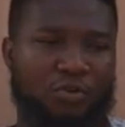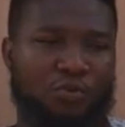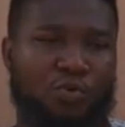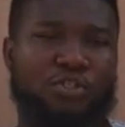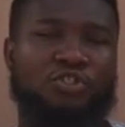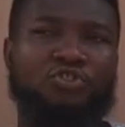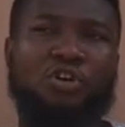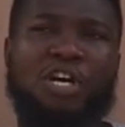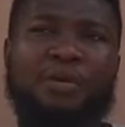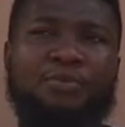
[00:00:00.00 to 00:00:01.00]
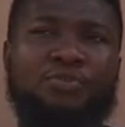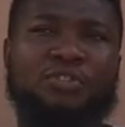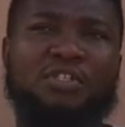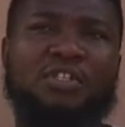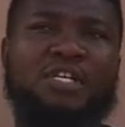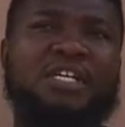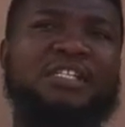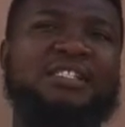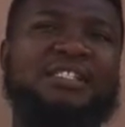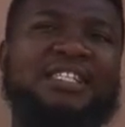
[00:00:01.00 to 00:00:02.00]
What is drug abuse?
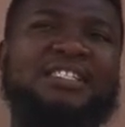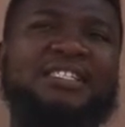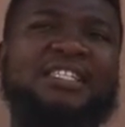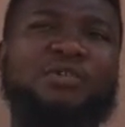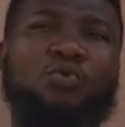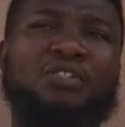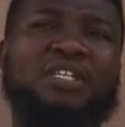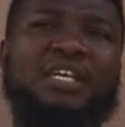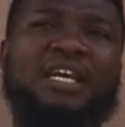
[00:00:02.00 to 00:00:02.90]
This is the what?